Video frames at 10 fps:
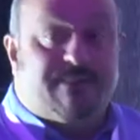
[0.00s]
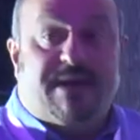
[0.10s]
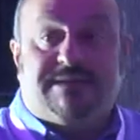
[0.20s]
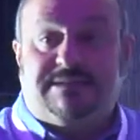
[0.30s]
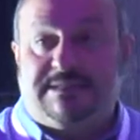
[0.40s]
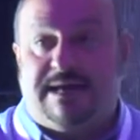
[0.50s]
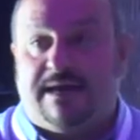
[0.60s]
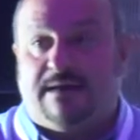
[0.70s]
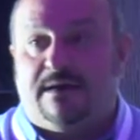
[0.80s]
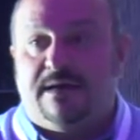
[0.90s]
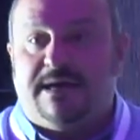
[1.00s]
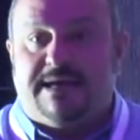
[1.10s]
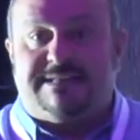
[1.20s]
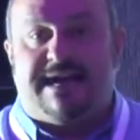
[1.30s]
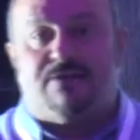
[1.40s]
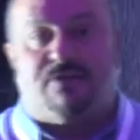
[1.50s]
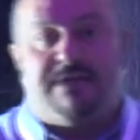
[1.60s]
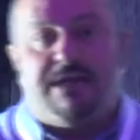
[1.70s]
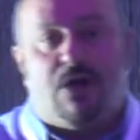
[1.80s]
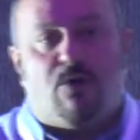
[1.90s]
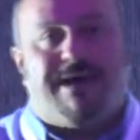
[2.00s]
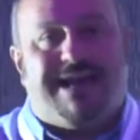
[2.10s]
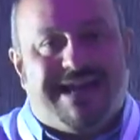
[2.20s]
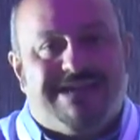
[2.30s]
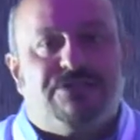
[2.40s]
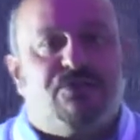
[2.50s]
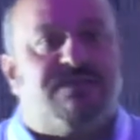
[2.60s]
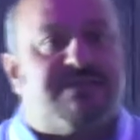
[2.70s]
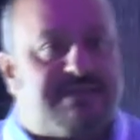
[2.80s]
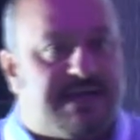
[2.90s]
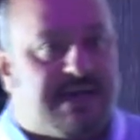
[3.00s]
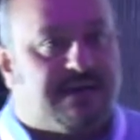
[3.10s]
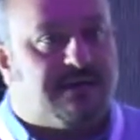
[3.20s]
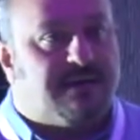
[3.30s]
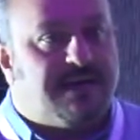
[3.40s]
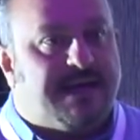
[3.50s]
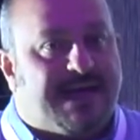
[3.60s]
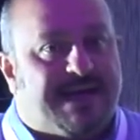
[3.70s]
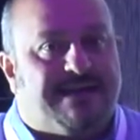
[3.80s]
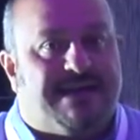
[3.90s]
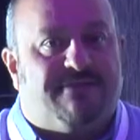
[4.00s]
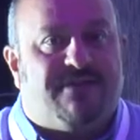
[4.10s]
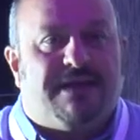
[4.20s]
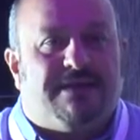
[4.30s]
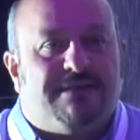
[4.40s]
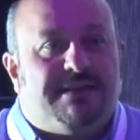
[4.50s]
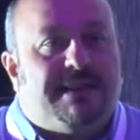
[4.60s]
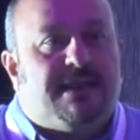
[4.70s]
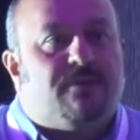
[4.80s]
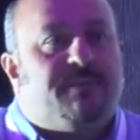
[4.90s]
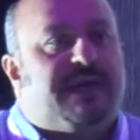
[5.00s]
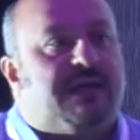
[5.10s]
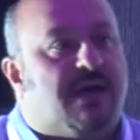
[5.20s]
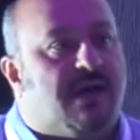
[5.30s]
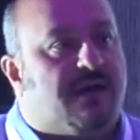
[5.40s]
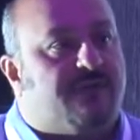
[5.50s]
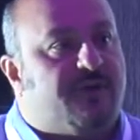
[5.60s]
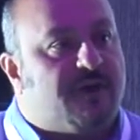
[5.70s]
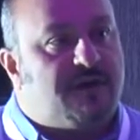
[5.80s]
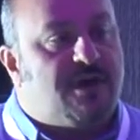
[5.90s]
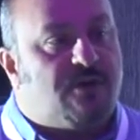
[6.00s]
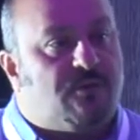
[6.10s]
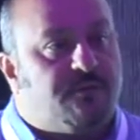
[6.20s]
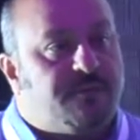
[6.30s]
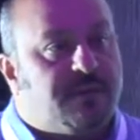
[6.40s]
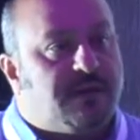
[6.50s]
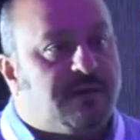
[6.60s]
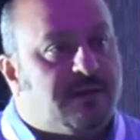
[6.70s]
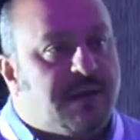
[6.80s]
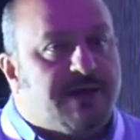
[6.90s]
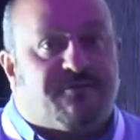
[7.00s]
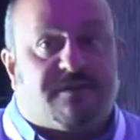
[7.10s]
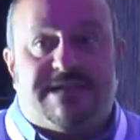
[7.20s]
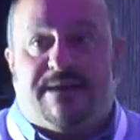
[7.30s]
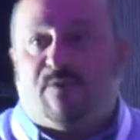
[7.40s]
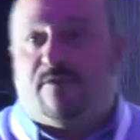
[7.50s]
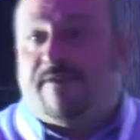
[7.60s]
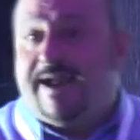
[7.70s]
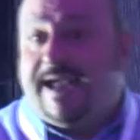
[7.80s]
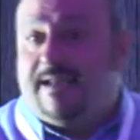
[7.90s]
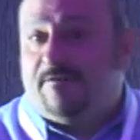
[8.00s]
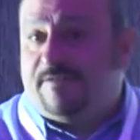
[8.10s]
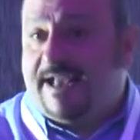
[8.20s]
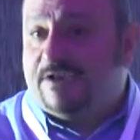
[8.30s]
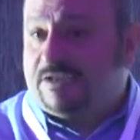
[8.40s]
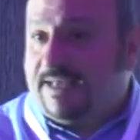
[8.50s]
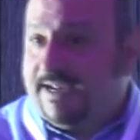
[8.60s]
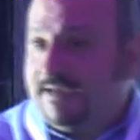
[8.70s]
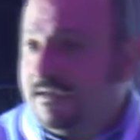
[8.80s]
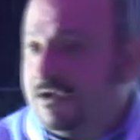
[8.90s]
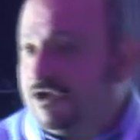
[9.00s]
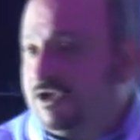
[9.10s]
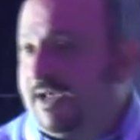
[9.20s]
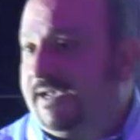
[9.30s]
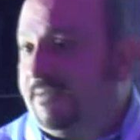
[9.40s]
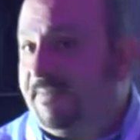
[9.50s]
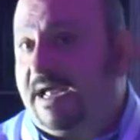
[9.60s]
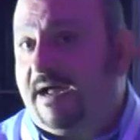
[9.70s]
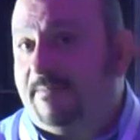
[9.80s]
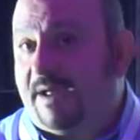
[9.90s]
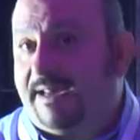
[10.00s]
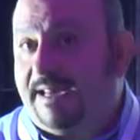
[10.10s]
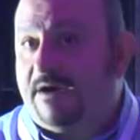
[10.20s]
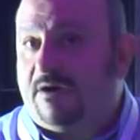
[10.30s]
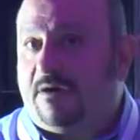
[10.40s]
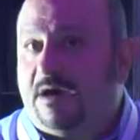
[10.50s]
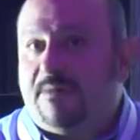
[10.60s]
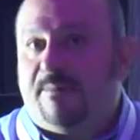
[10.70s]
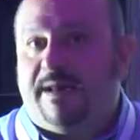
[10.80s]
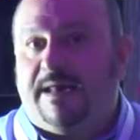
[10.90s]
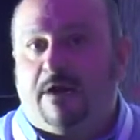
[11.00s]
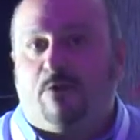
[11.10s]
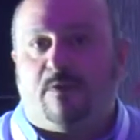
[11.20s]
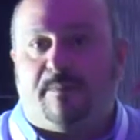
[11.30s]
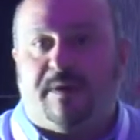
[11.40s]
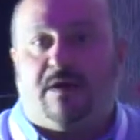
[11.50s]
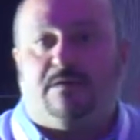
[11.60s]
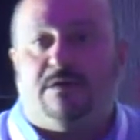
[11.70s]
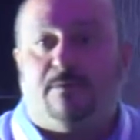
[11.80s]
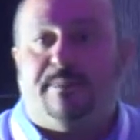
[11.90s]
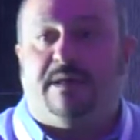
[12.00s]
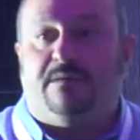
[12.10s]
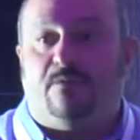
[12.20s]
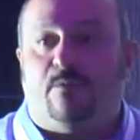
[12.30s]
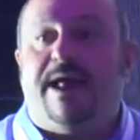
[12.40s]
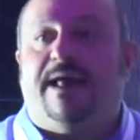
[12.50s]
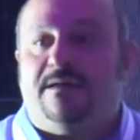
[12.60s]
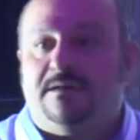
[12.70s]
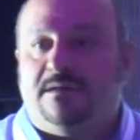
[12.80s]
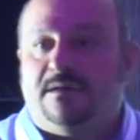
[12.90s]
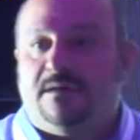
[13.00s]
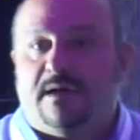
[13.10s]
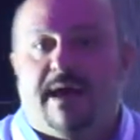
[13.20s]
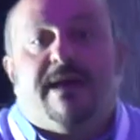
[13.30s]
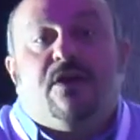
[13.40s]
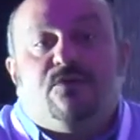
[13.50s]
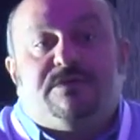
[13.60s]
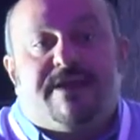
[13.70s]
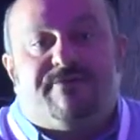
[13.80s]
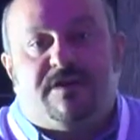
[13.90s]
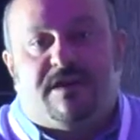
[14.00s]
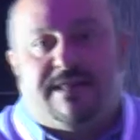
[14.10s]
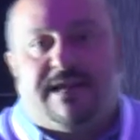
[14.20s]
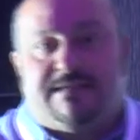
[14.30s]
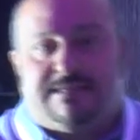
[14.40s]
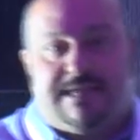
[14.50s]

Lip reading: my skin, it's actually going into the skin and giving it a little bit of a glow. For example, if I had a flashlight shining behind my ear would appear a little bit red. And who's never done that as a